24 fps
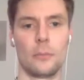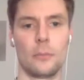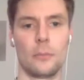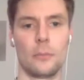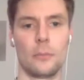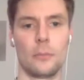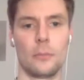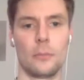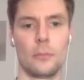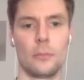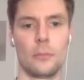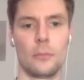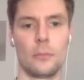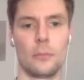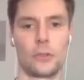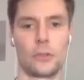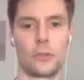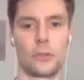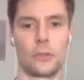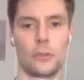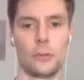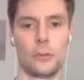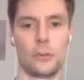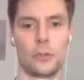as
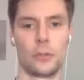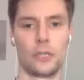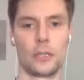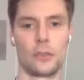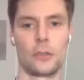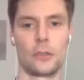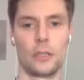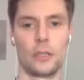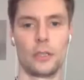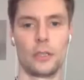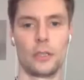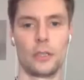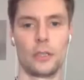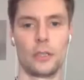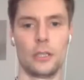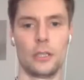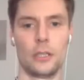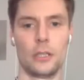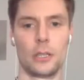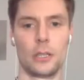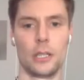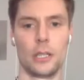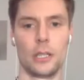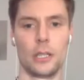you can see
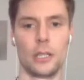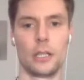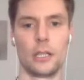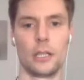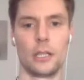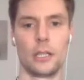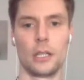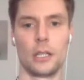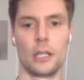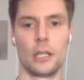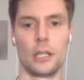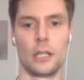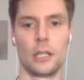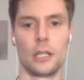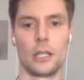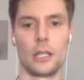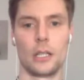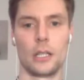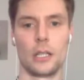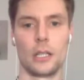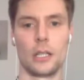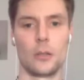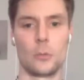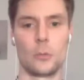on my
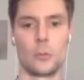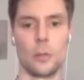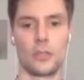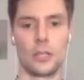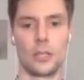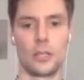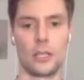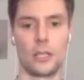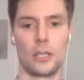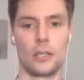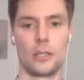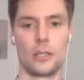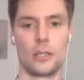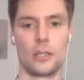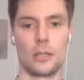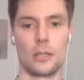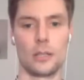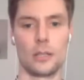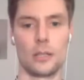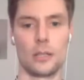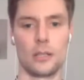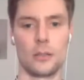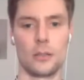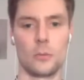
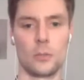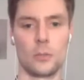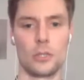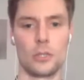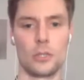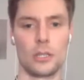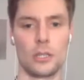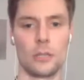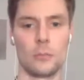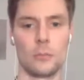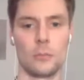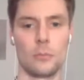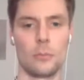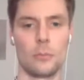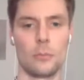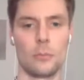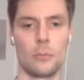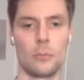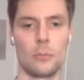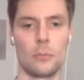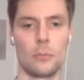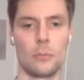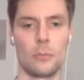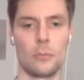website, which I
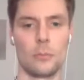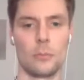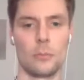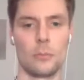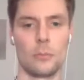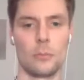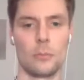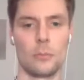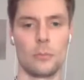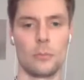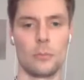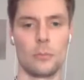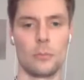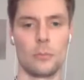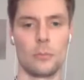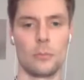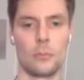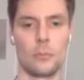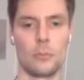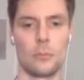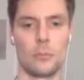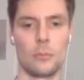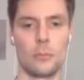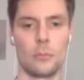pop up
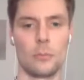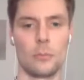here.